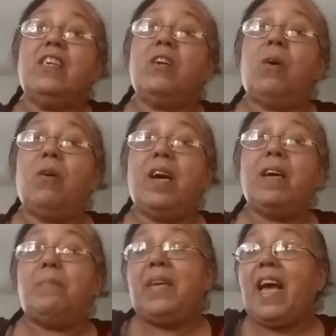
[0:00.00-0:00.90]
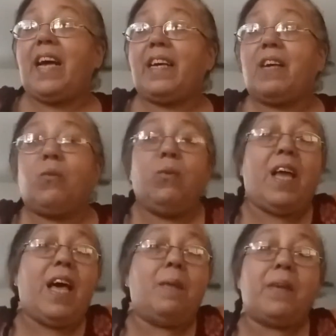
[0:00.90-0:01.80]
you know, in Vieques,
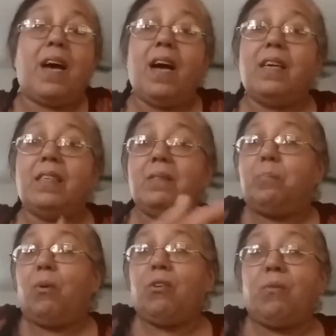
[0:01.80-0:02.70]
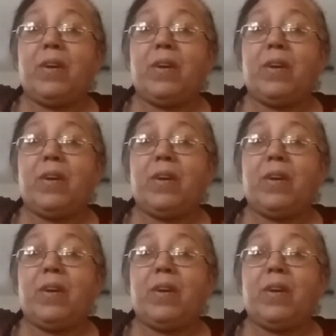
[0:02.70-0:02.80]
Culebra, in Puerto